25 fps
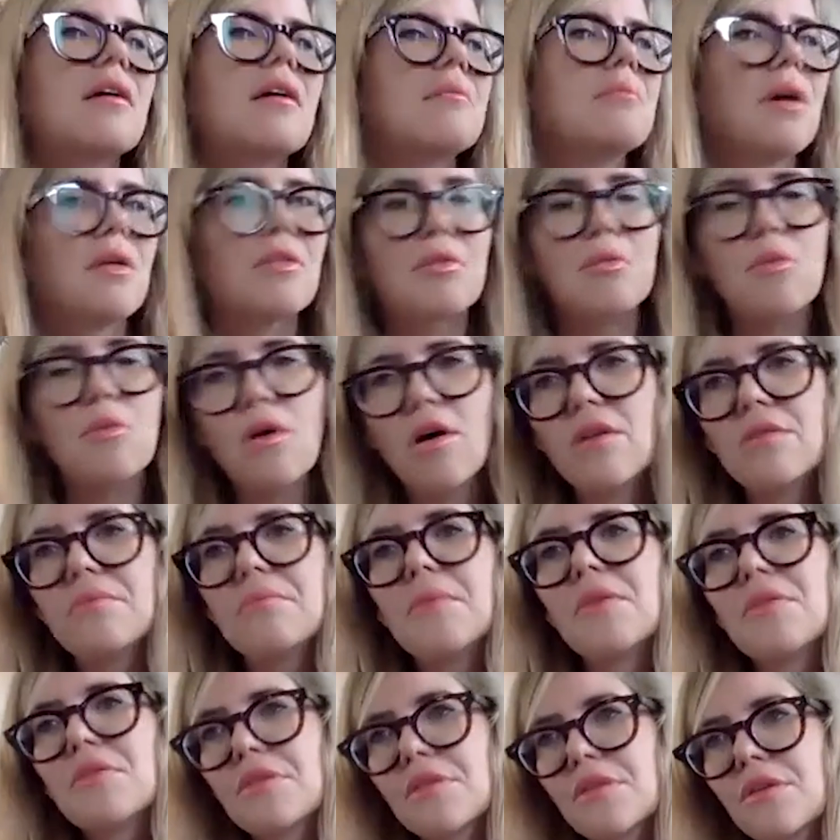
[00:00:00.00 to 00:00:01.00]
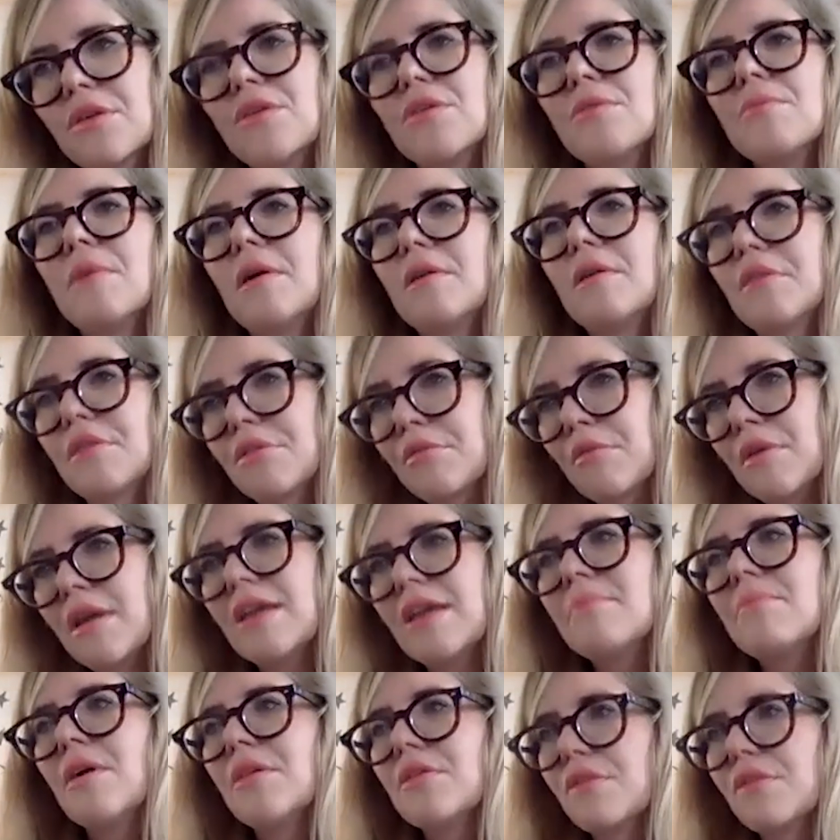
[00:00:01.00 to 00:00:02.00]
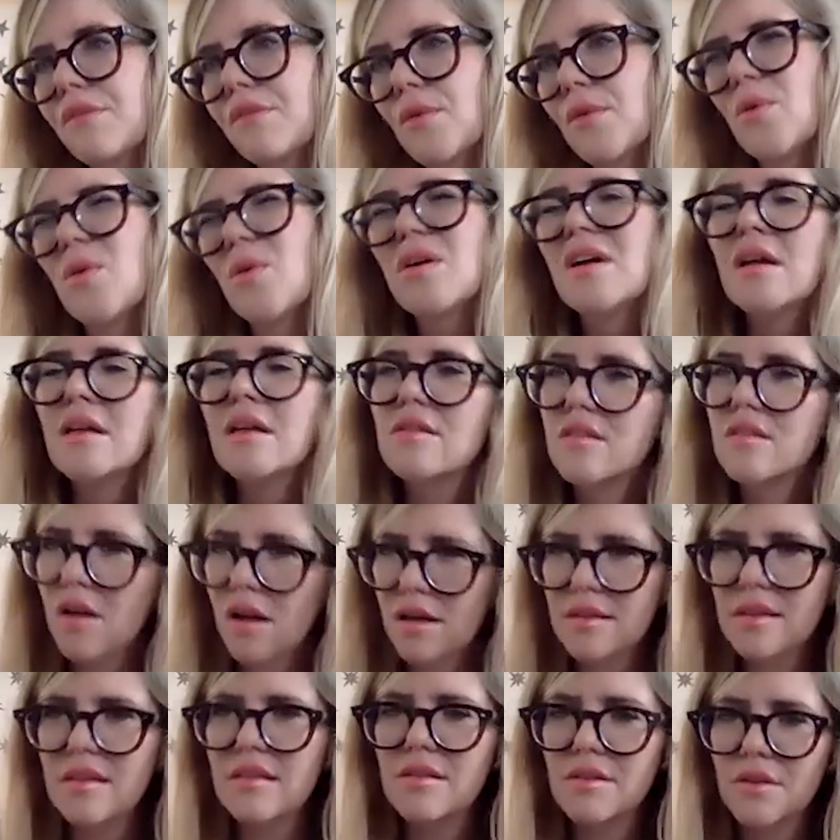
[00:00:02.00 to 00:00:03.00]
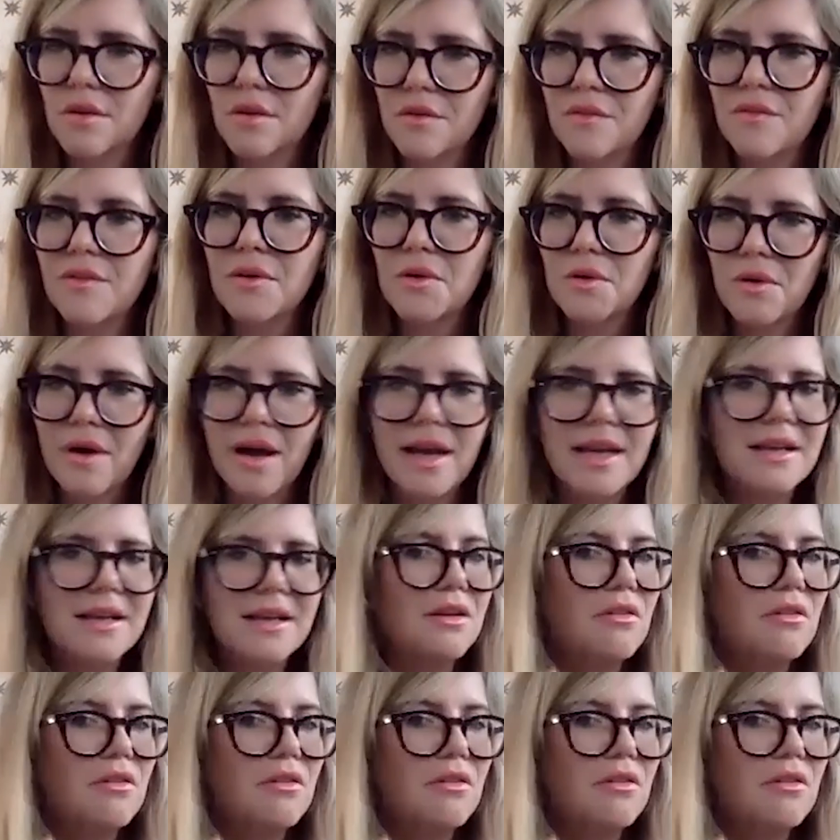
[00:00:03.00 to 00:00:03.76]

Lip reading: Month one, month two, month three, month four, starting to not feel great.